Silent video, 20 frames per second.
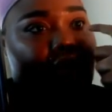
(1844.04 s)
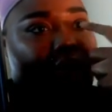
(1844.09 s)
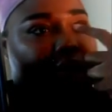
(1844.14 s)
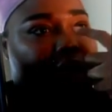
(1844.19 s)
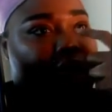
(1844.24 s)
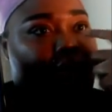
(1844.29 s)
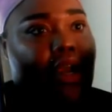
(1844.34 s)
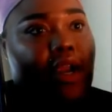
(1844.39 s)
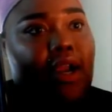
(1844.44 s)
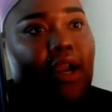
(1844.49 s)
right
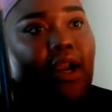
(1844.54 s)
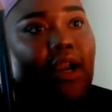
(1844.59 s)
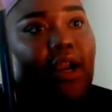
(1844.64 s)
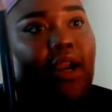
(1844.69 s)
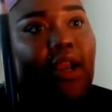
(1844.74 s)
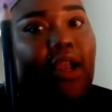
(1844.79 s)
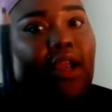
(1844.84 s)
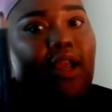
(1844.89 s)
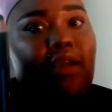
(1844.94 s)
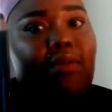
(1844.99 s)
here
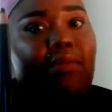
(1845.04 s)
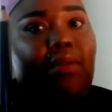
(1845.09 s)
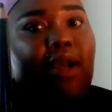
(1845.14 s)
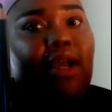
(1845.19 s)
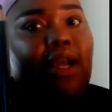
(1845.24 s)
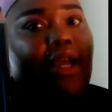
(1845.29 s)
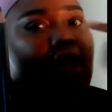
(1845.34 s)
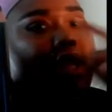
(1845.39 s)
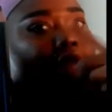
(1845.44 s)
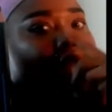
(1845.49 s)
in
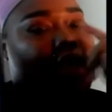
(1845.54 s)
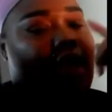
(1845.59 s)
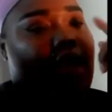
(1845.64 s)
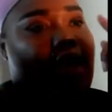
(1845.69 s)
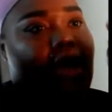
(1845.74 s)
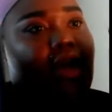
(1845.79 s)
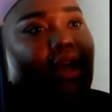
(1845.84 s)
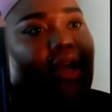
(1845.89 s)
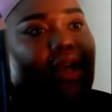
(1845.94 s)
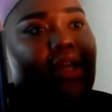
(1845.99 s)
my
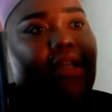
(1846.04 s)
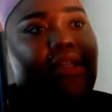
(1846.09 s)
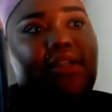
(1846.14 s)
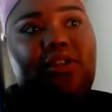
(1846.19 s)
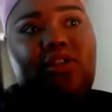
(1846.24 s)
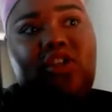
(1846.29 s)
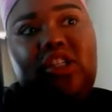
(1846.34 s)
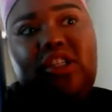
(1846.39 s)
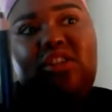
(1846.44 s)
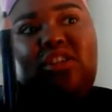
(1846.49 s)

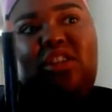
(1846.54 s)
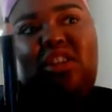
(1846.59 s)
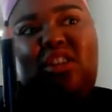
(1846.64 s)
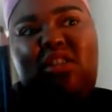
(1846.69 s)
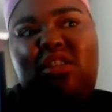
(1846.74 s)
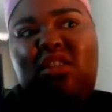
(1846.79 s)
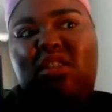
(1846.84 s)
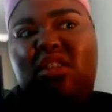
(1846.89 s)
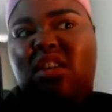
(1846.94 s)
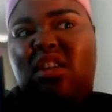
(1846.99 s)
eyes just to
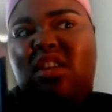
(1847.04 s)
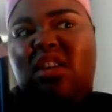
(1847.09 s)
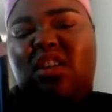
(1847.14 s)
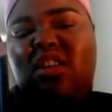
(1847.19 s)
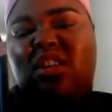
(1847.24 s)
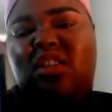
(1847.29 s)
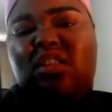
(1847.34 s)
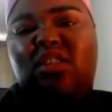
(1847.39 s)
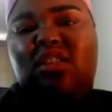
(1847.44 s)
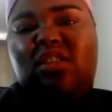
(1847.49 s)

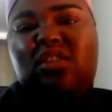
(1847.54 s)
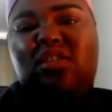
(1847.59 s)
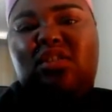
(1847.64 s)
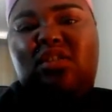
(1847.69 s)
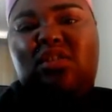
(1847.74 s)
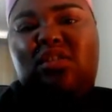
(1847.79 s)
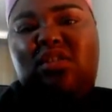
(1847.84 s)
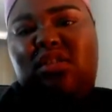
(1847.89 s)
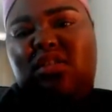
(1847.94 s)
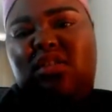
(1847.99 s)

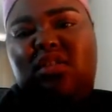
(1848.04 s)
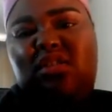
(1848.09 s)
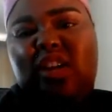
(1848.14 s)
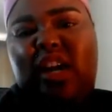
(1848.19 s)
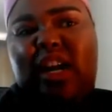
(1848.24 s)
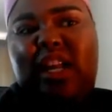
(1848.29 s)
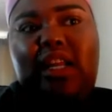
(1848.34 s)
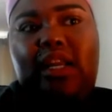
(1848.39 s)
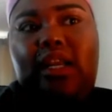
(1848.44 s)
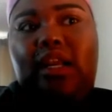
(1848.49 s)

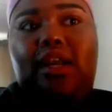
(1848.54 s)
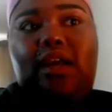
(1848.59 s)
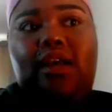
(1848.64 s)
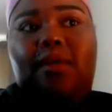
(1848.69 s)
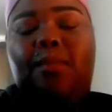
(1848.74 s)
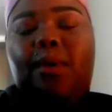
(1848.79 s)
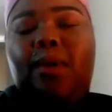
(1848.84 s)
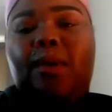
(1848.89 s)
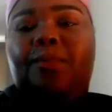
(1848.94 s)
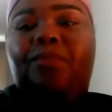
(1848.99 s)
darken it
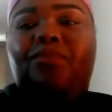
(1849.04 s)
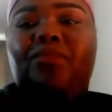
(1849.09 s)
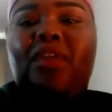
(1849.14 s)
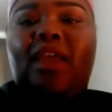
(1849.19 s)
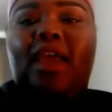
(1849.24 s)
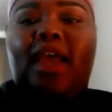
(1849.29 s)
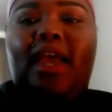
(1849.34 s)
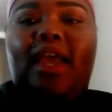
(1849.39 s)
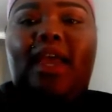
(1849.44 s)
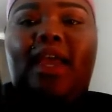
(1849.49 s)
up.
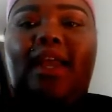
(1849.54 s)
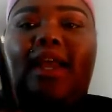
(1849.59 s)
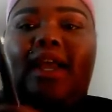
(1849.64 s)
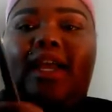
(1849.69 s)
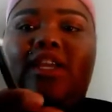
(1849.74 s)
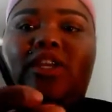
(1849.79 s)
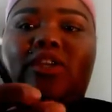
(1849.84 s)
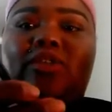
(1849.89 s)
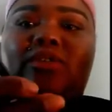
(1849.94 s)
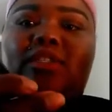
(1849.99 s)
And I
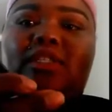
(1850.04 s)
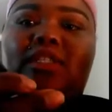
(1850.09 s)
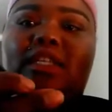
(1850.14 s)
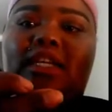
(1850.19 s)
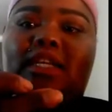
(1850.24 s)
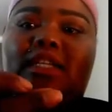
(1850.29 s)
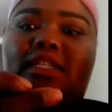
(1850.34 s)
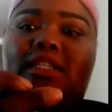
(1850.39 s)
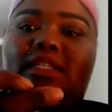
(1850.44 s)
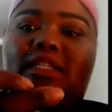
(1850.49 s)
use
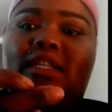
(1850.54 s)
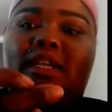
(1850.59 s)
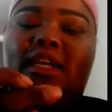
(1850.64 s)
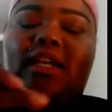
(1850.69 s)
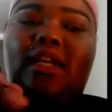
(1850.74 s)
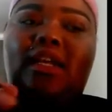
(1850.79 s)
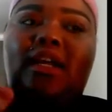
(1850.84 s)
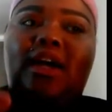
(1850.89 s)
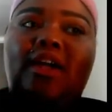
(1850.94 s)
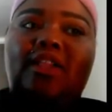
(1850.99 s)
this
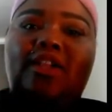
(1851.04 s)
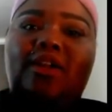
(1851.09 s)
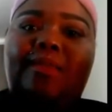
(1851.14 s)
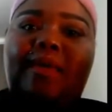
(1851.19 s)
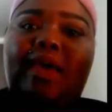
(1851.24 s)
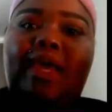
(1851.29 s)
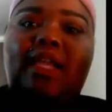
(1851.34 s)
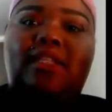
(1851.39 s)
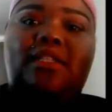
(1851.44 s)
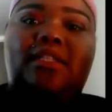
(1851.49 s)
Color
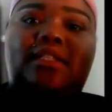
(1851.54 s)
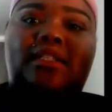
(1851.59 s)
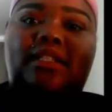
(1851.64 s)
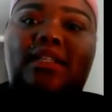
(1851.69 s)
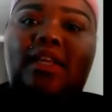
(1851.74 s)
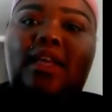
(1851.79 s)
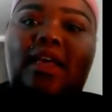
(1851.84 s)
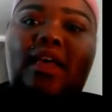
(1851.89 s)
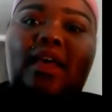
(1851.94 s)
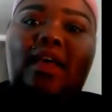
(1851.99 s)
Mates
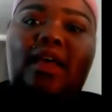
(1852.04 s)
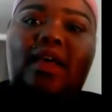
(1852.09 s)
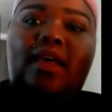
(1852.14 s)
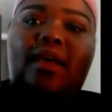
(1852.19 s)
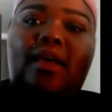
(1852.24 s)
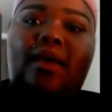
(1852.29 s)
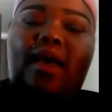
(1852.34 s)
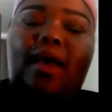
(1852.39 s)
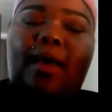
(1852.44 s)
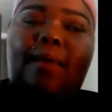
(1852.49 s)

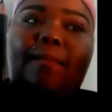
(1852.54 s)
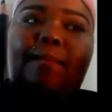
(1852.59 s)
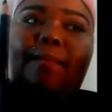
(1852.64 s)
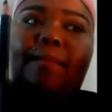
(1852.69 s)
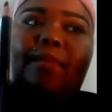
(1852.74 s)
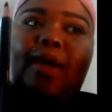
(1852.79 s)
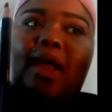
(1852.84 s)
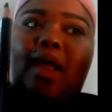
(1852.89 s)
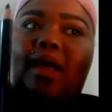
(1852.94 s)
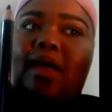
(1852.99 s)

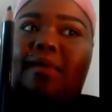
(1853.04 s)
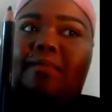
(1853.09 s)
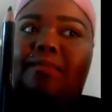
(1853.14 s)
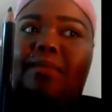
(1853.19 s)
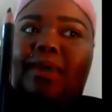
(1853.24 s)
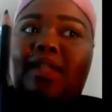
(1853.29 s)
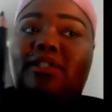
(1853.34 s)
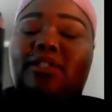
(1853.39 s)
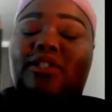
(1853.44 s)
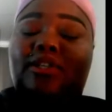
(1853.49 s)
um,
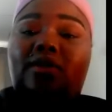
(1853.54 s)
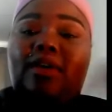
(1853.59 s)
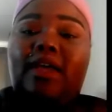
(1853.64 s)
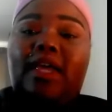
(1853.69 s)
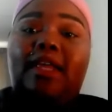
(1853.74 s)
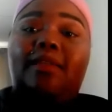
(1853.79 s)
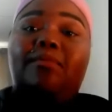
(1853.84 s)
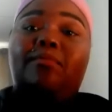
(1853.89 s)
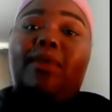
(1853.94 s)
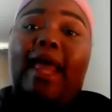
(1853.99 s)
pencil
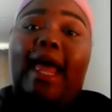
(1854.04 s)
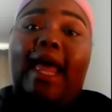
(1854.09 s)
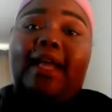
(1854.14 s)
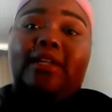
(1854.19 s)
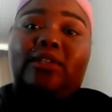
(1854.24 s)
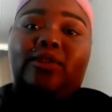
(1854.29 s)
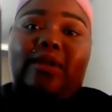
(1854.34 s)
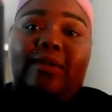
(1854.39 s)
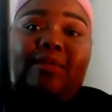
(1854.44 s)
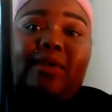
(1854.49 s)
in black.
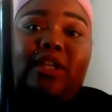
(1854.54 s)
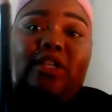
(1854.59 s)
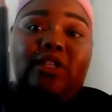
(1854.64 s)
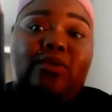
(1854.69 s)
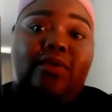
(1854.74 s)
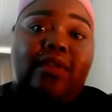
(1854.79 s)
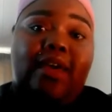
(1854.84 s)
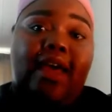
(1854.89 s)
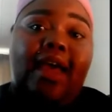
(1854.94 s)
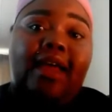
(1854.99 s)
So I'm going to
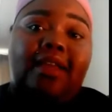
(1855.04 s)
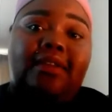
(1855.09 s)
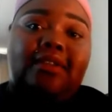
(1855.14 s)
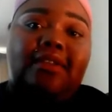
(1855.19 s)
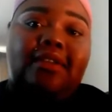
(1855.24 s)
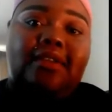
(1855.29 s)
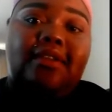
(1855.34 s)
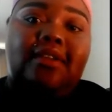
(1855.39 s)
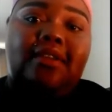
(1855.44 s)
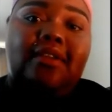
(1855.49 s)
do that.